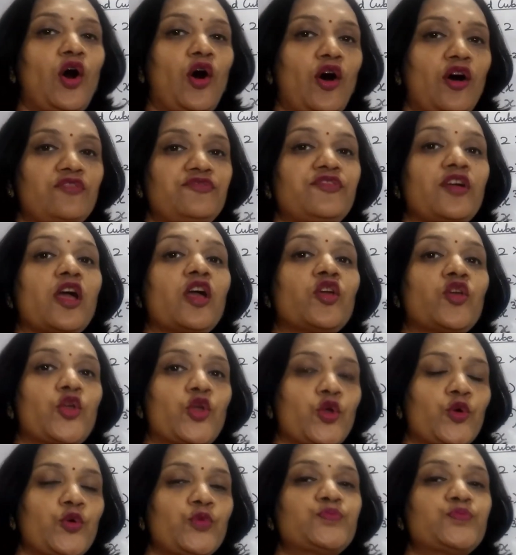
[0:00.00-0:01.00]
of
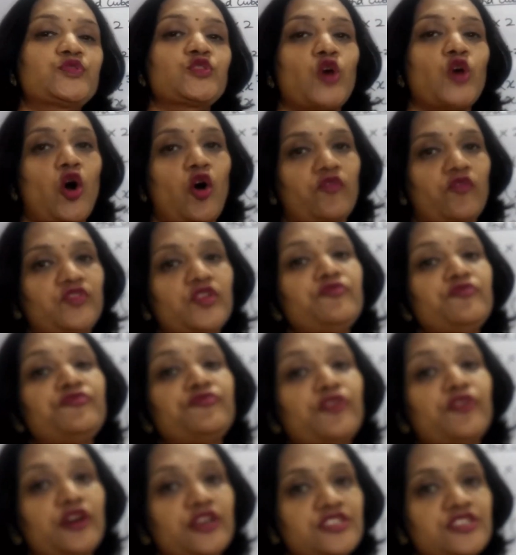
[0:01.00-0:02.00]
cubes of the
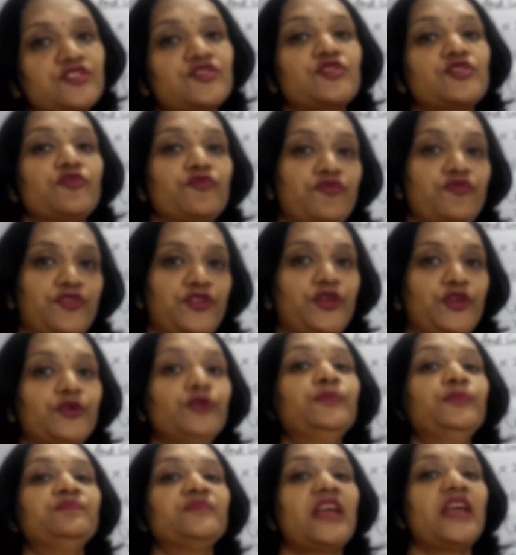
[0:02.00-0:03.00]
first
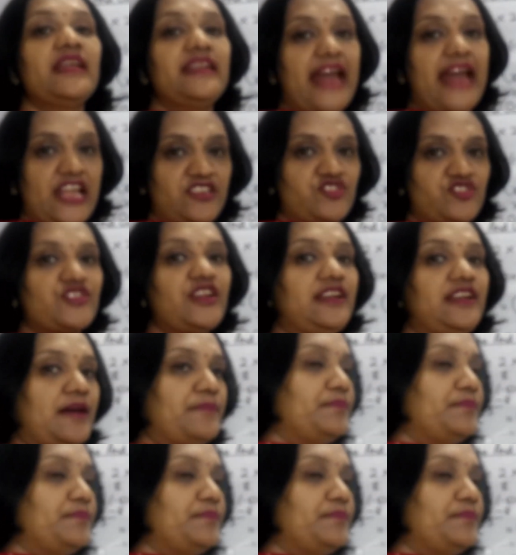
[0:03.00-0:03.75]
few natural